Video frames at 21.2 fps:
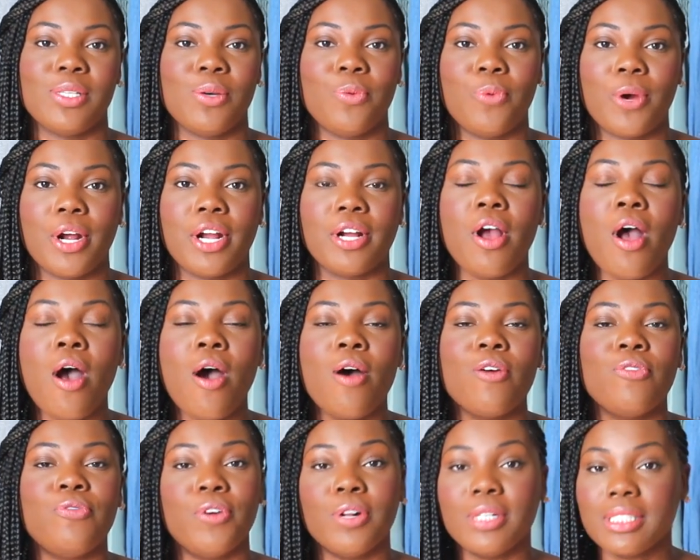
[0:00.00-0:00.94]
to work
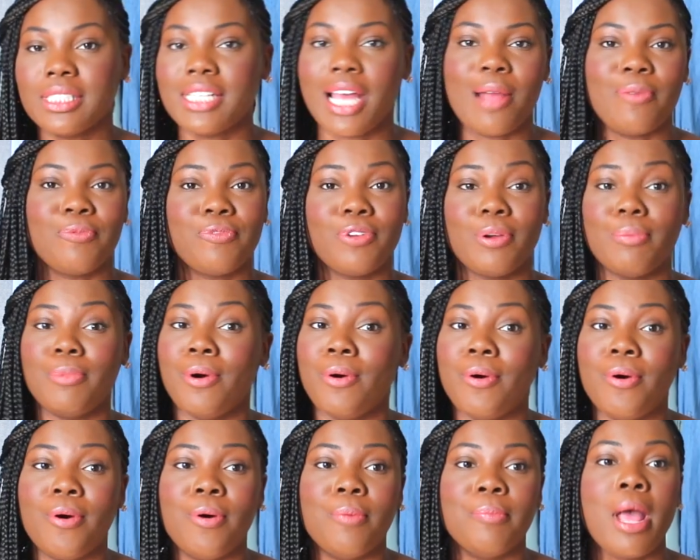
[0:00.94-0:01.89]
full-time from
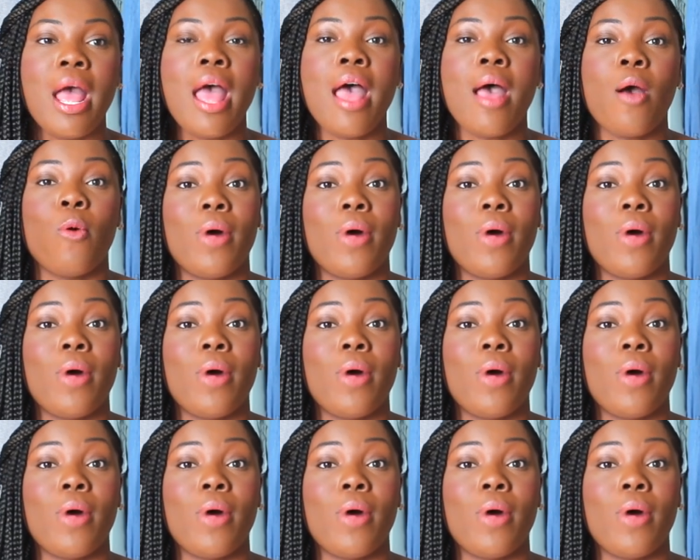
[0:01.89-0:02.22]
home